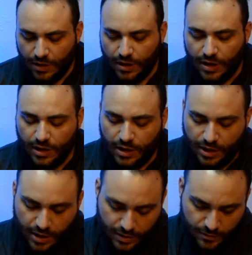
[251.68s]
And
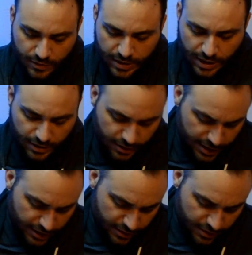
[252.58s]
then take the
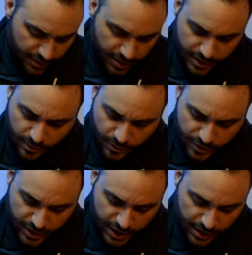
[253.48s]
lighter and we'll
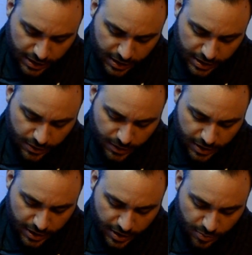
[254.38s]
just hit this
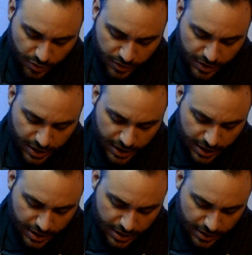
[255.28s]
quickly on both
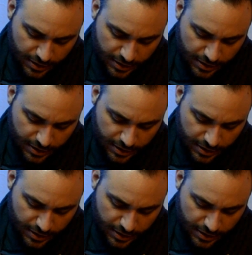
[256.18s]
sides.